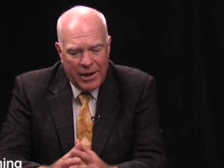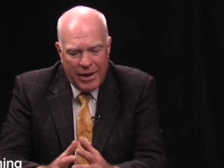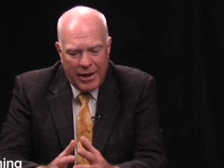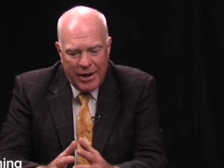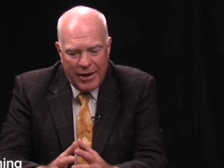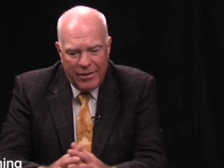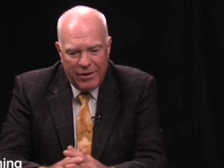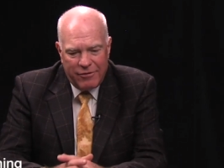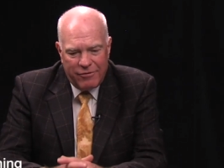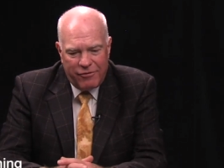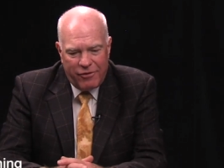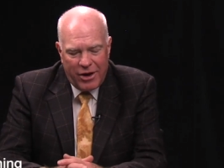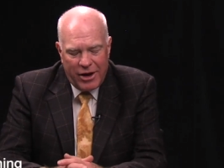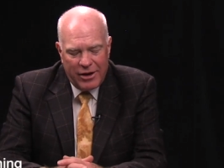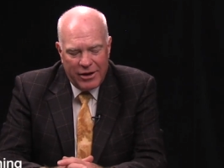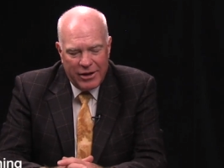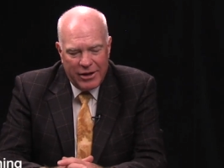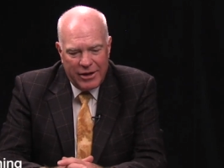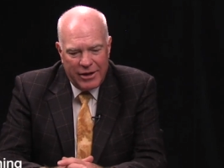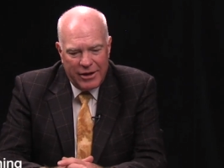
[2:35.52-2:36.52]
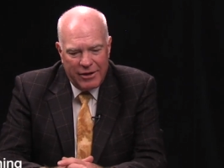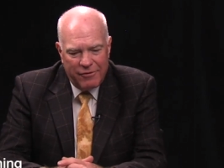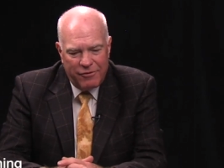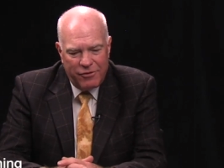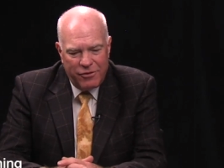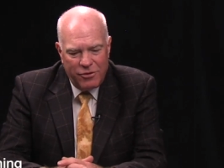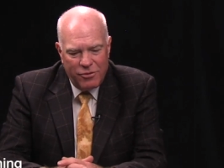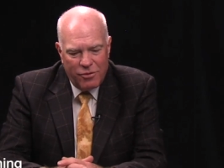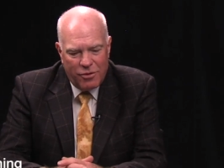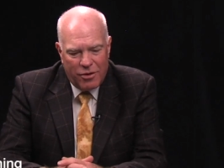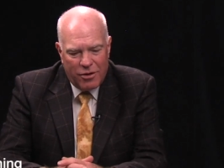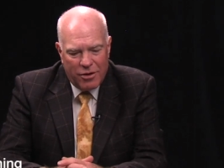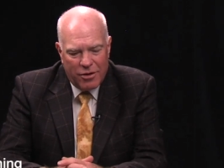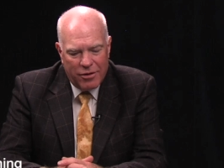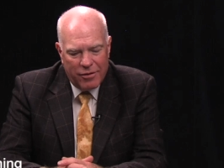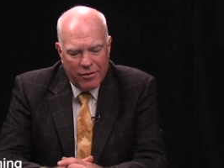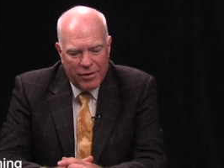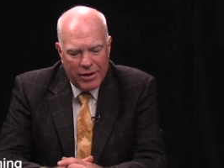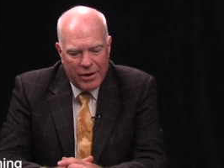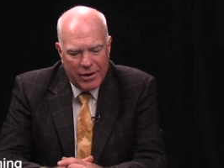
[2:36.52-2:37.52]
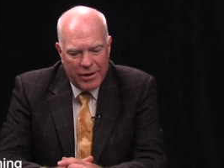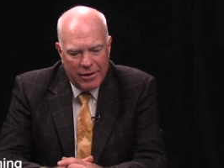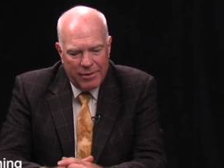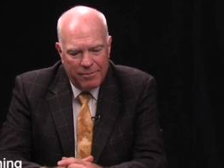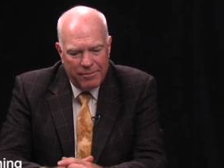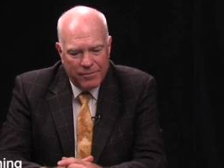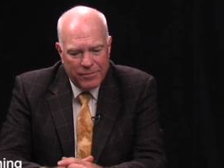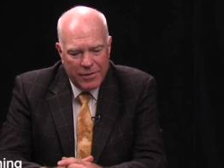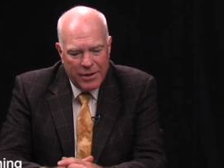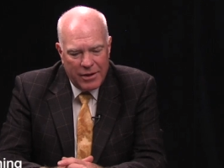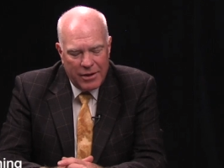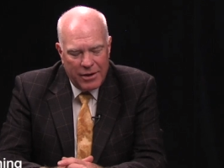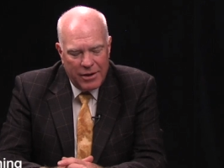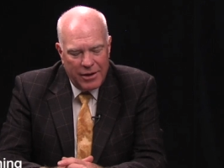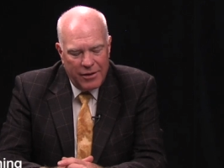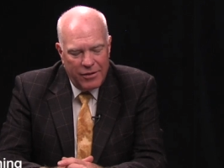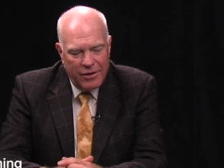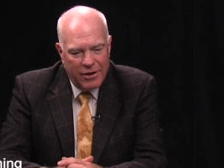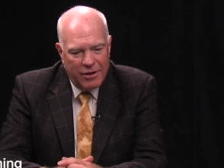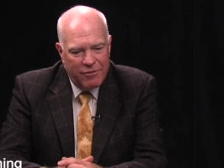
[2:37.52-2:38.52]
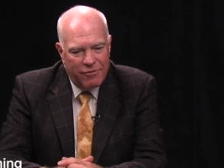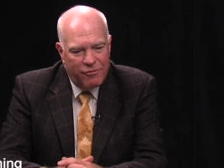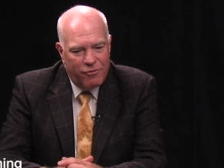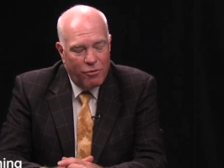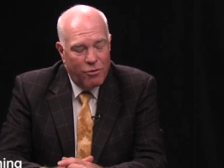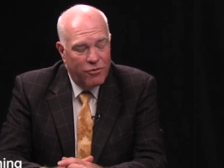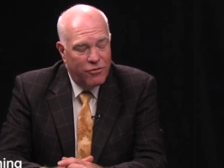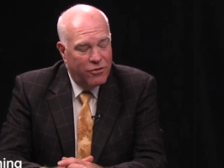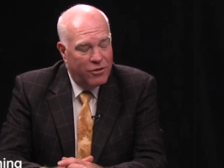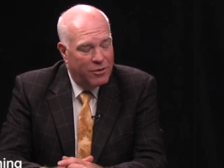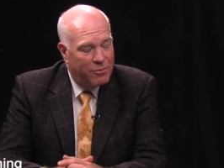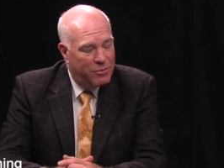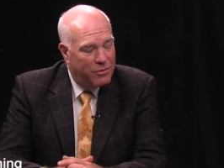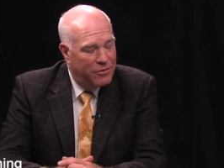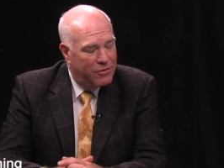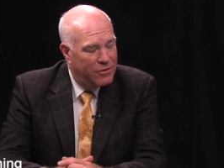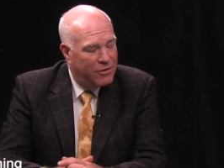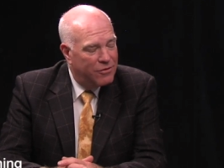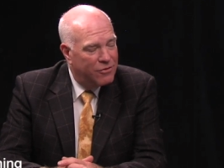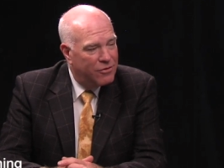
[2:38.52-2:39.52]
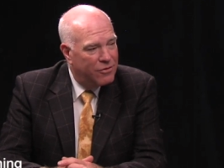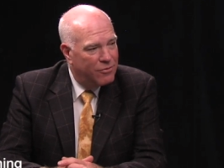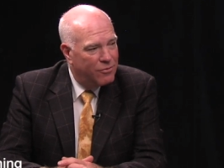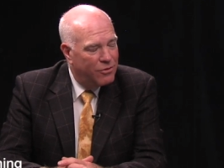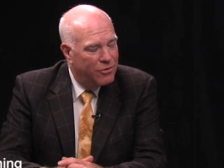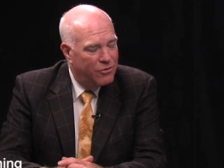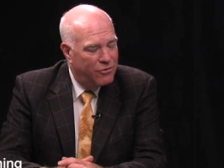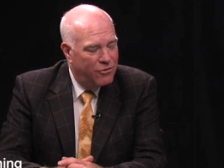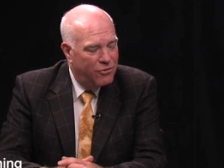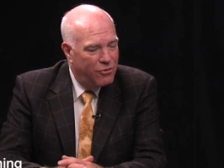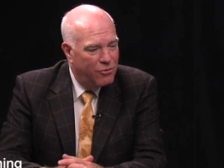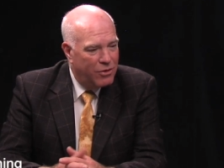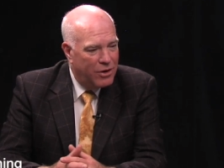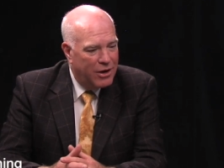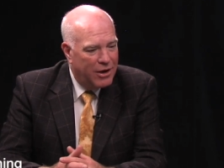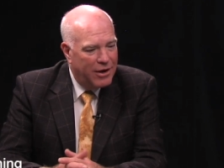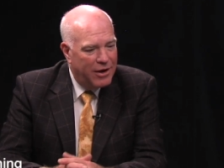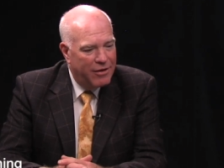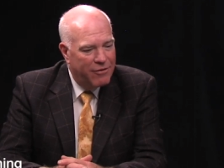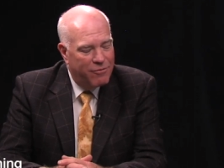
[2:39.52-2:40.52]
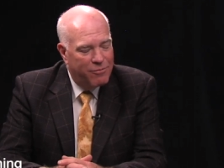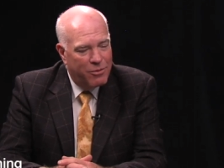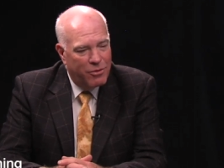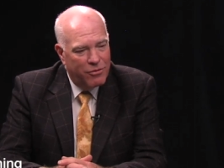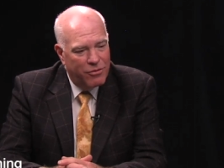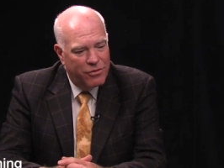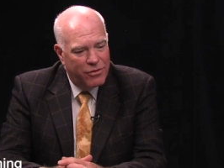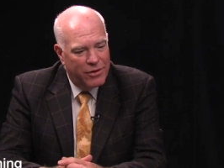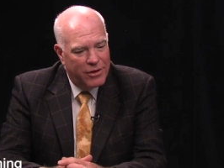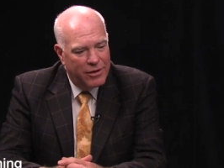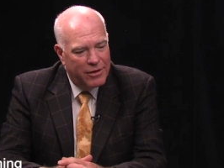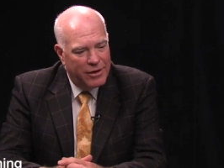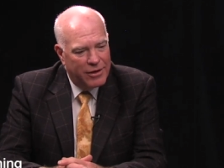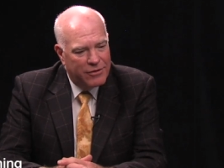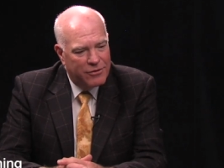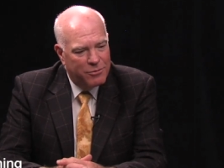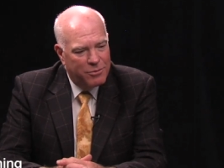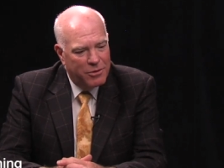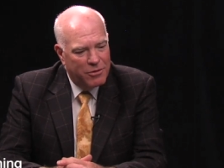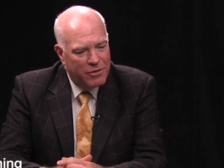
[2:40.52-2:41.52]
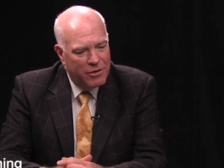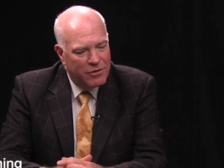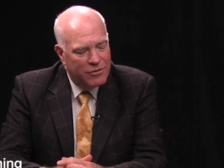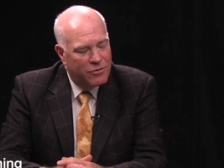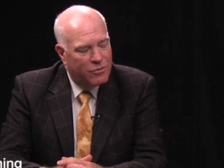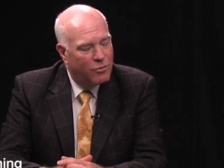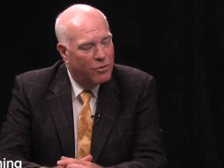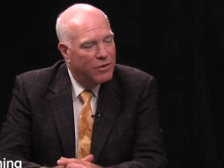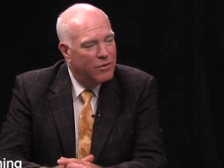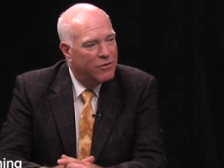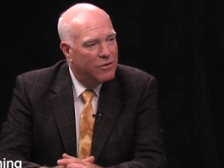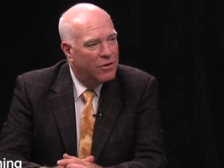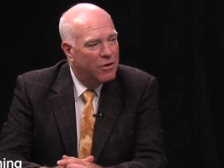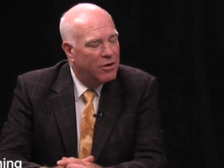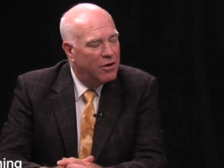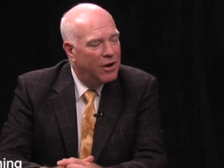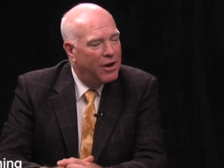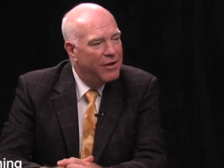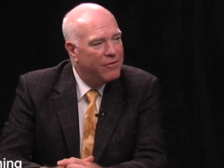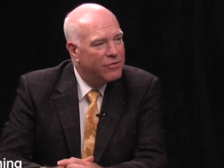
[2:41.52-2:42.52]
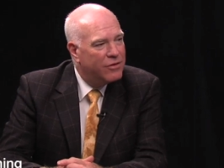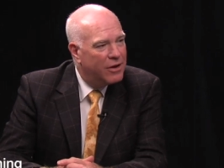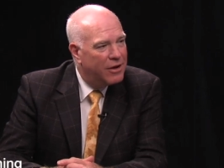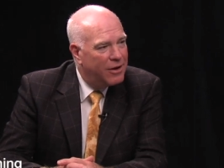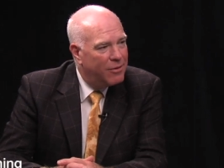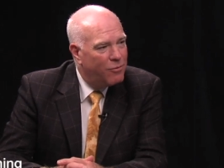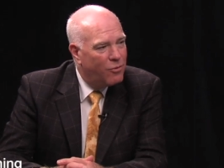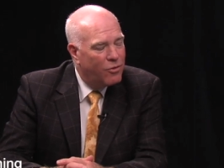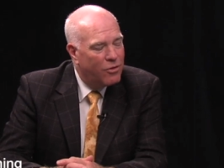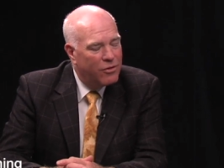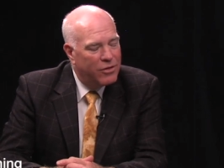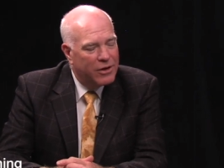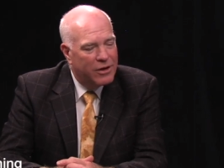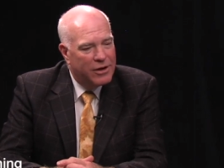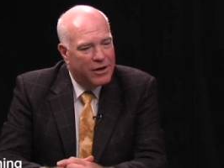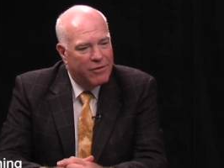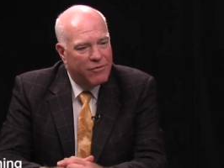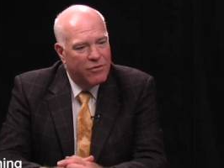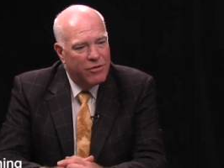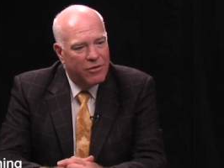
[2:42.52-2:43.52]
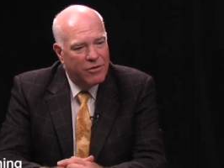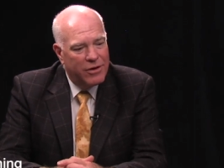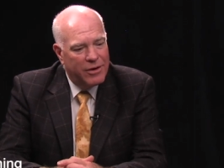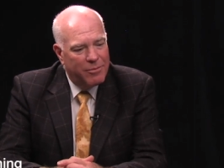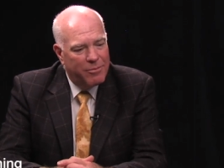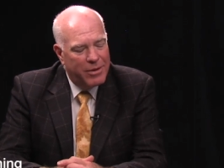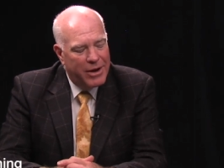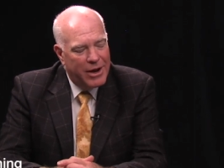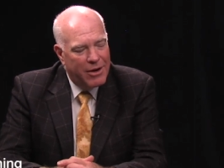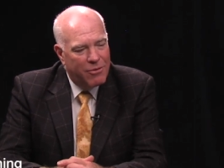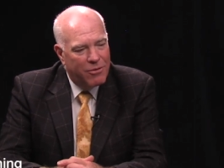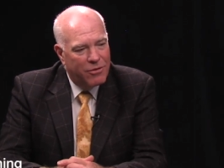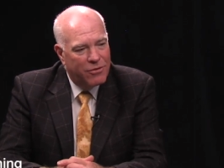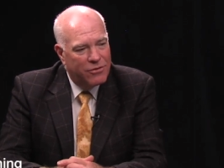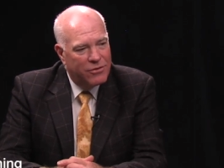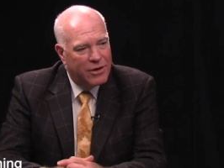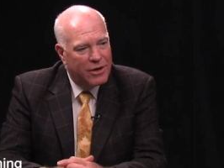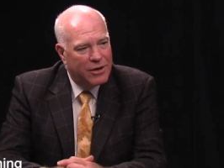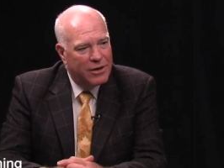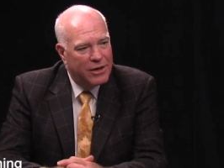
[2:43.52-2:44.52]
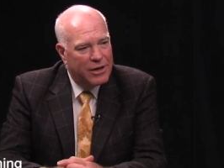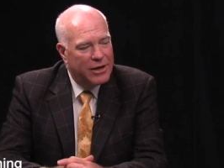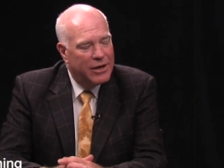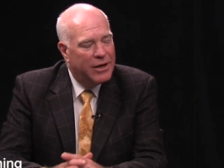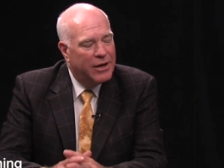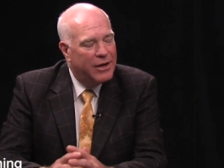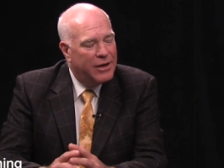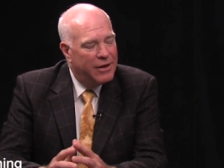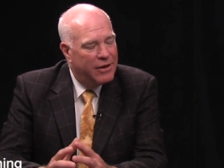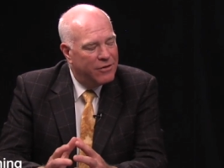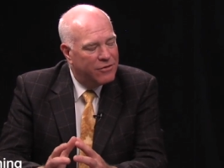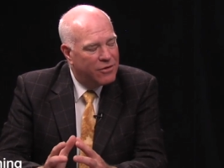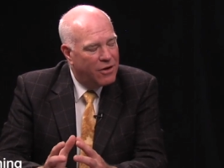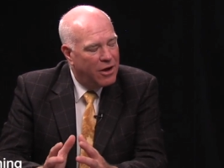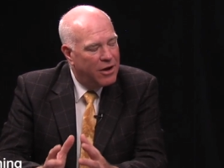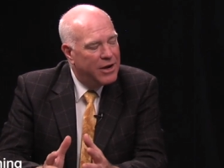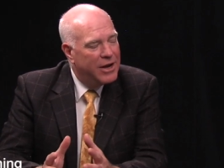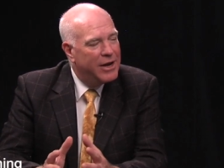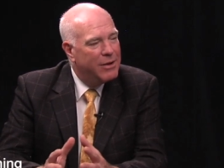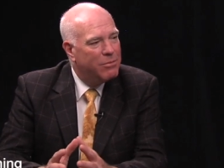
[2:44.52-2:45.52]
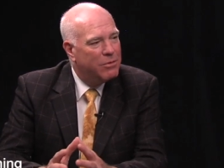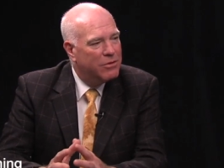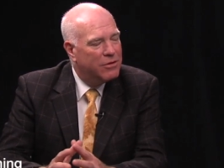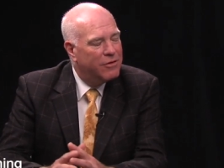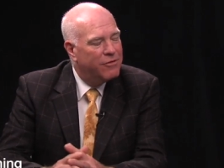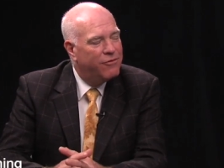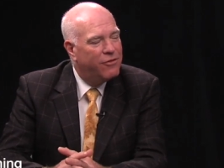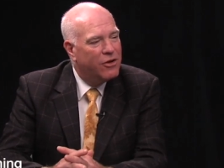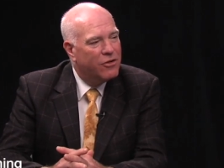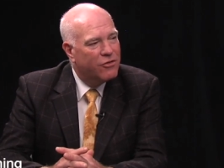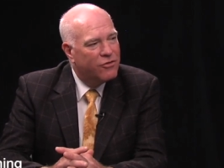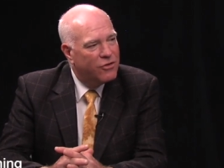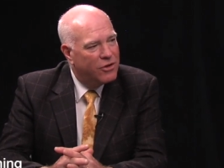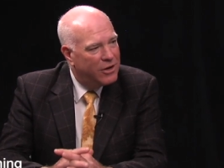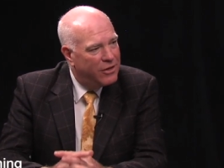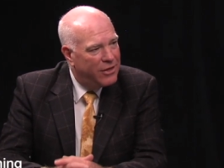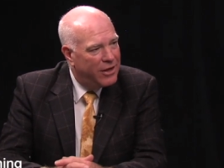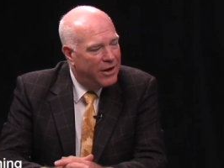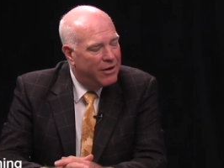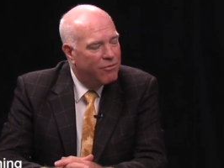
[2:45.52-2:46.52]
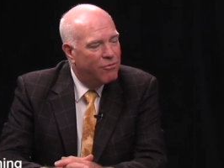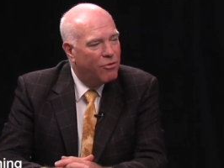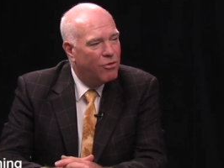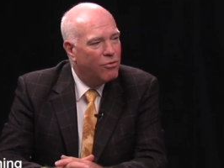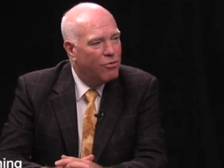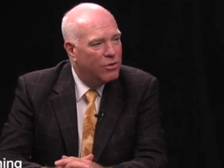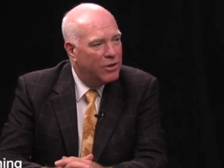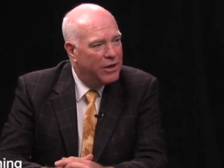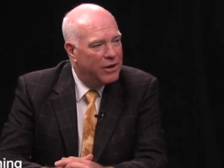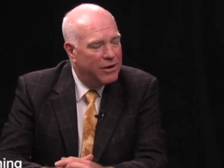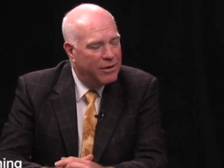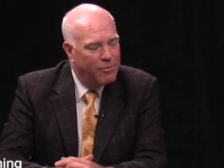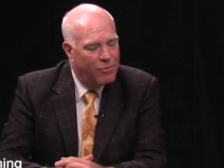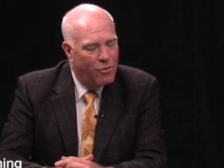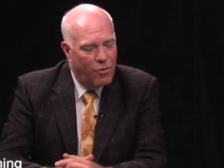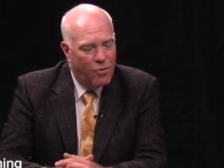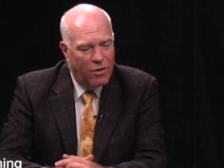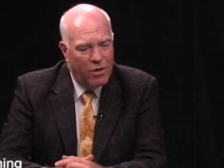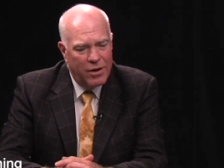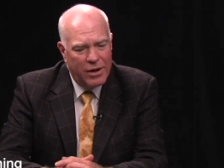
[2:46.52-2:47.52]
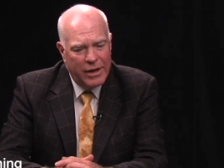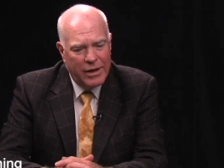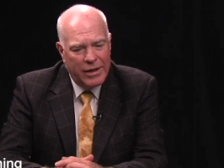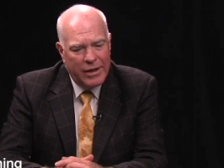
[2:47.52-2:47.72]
And then finally, if you are um, in the unfortunate position, which you and I have both uh, experienced once in our lifetime, where the governor in power suddenly is unable to function in that role anymore,